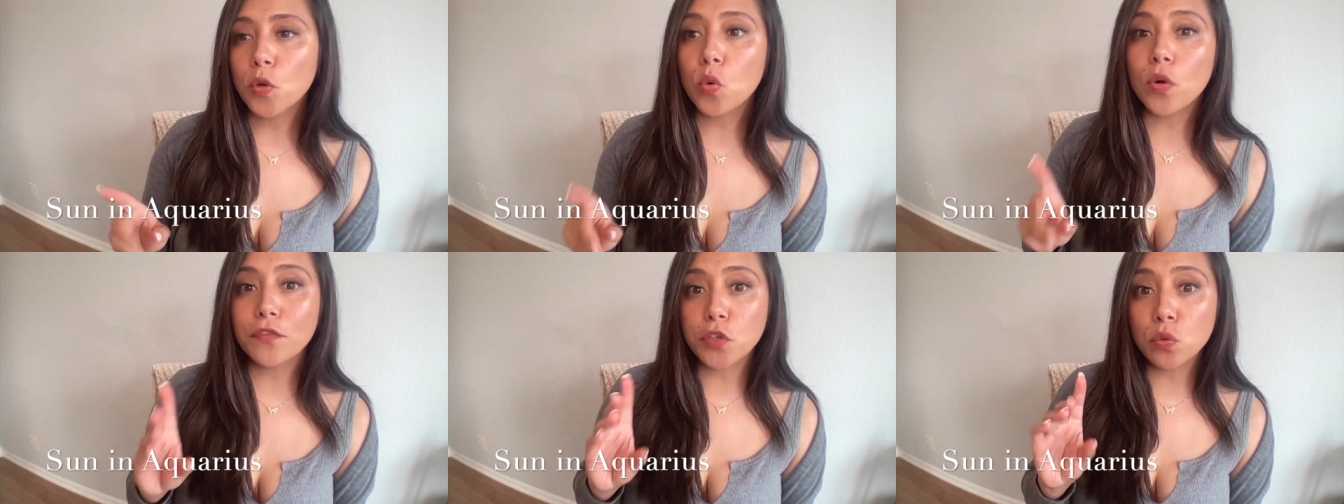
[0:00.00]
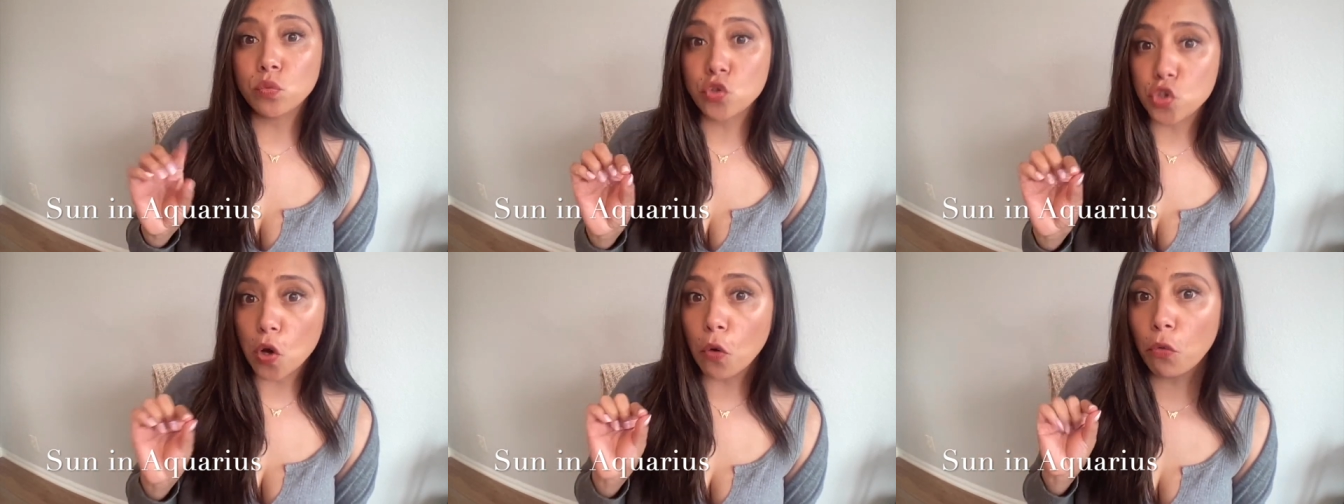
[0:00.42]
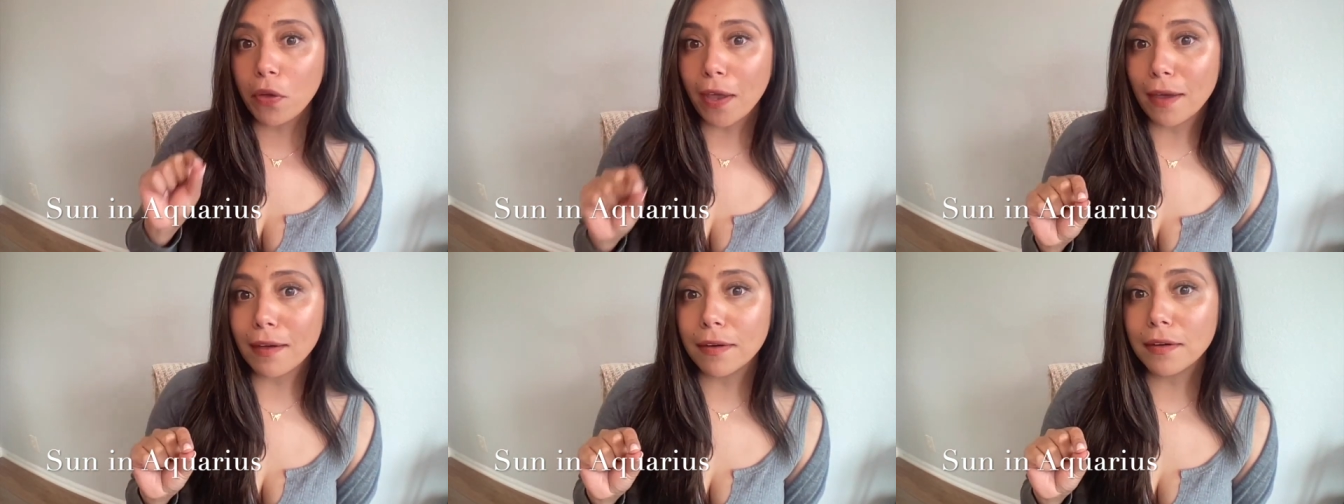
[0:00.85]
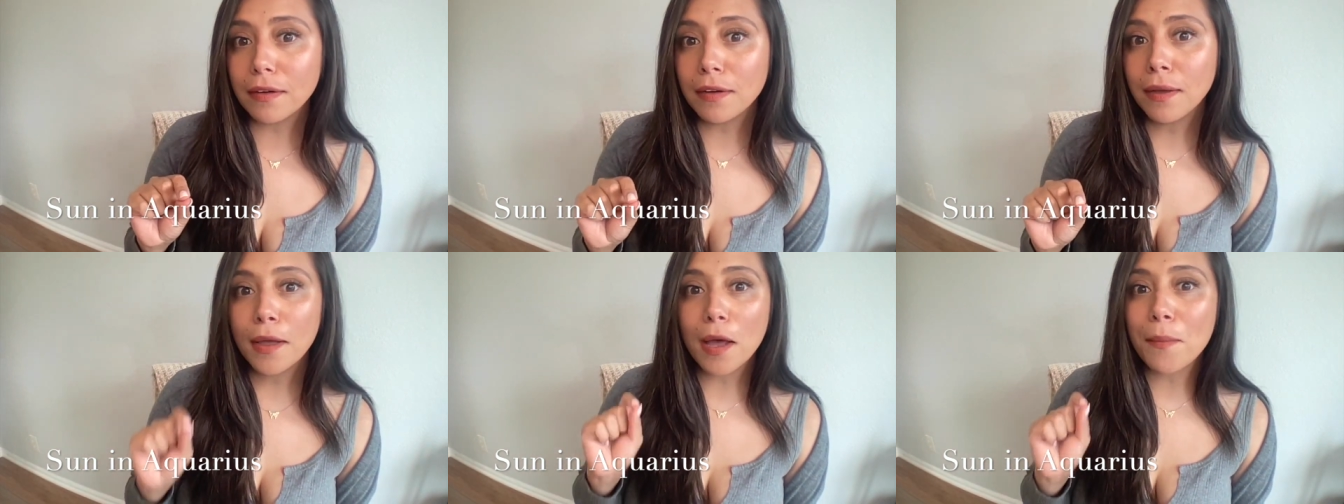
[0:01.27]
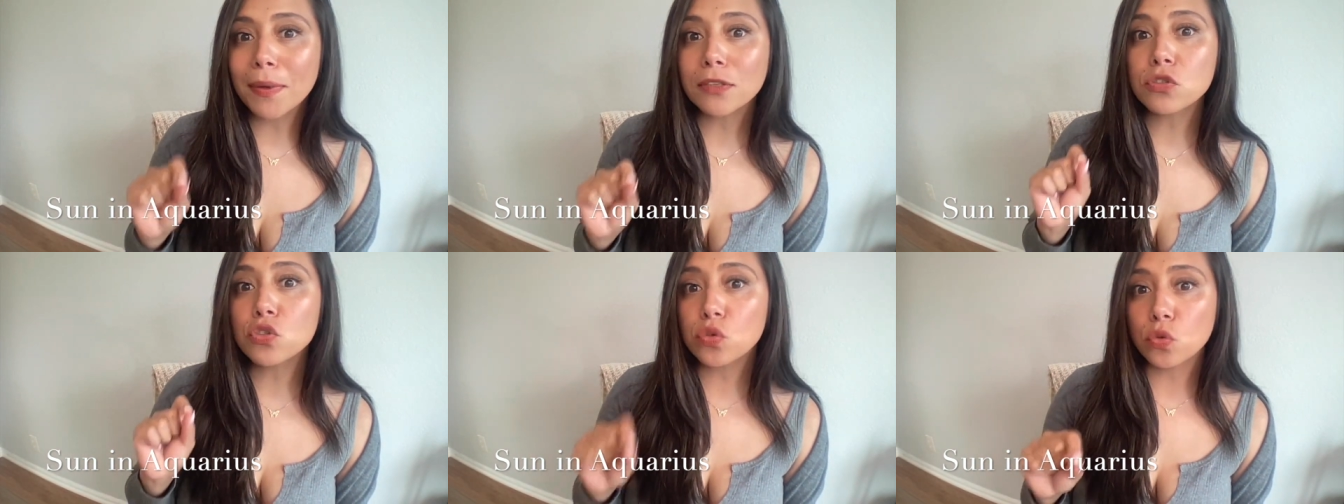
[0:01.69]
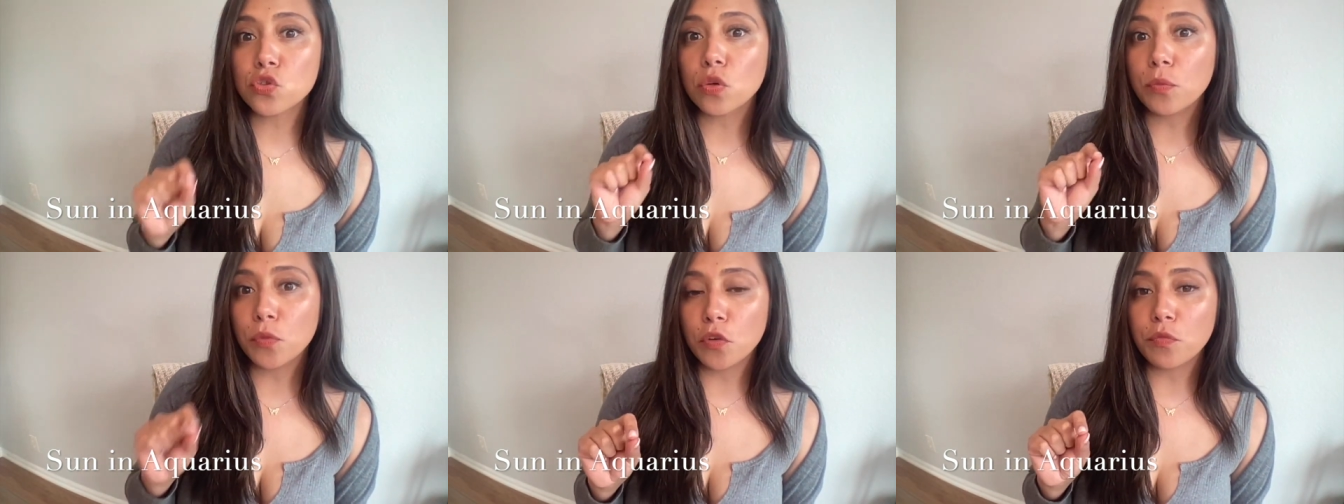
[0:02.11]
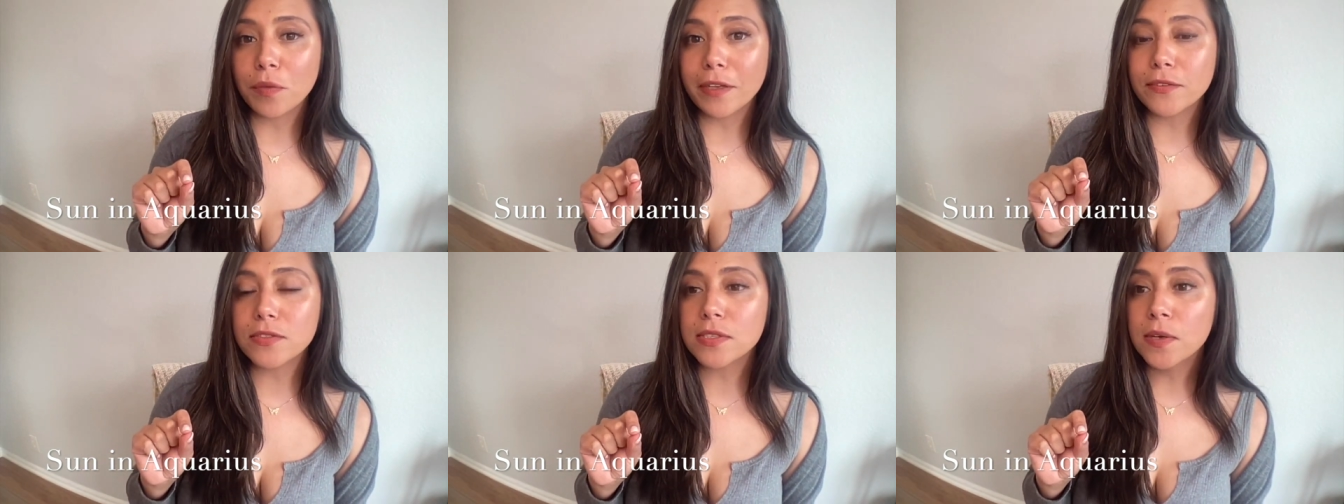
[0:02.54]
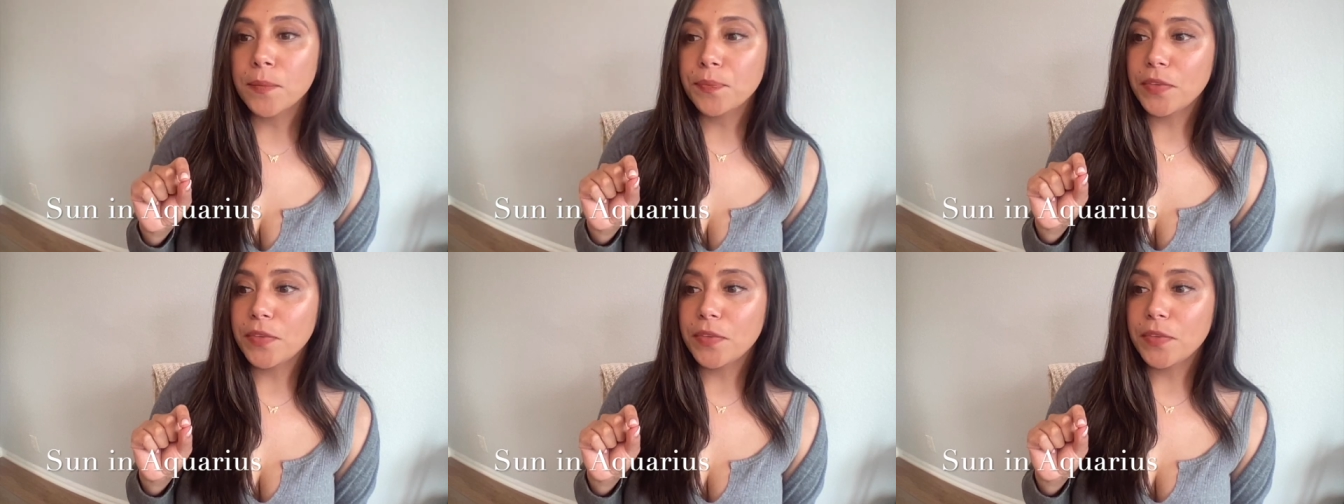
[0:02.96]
or if you don't care about social movements